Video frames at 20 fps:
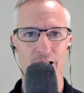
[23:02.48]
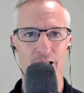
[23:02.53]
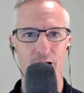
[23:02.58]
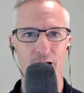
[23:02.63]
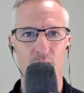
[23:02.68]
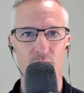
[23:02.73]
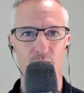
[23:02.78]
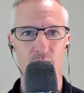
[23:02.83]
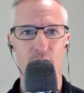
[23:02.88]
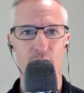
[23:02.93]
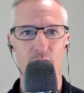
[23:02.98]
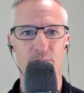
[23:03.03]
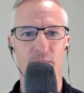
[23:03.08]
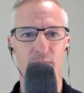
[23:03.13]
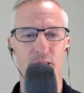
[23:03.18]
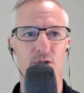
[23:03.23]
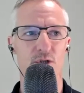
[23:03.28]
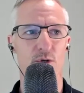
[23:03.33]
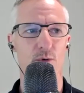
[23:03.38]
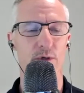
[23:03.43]
cloud,
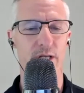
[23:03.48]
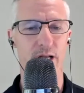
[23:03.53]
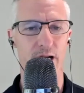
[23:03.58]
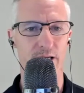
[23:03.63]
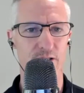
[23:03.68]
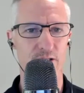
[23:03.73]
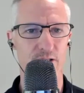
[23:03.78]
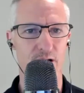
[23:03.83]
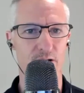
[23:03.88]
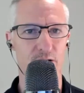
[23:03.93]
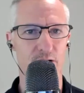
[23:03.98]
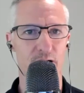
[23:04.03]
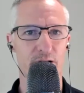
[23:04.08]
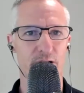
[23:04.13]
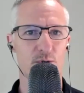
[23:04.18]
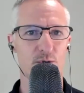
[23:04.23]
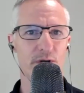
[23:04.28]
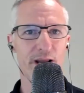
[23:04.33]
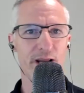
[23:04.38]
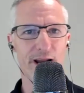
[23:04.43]
to a data center,
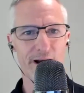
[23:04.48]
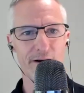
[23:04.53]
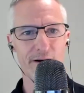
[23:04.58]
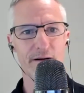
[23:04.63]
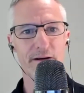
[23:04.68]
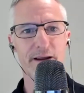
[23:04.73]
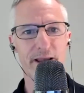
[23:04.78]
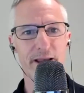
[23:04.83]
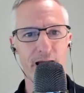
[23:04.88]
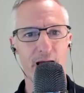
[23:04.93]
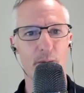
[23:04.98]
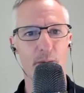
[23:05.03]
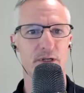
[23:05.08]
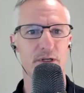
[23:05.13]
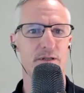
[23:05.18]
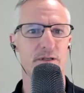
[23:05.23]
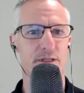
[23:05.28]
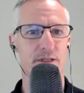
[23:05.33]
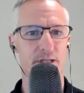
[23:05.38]
and to an air-gapped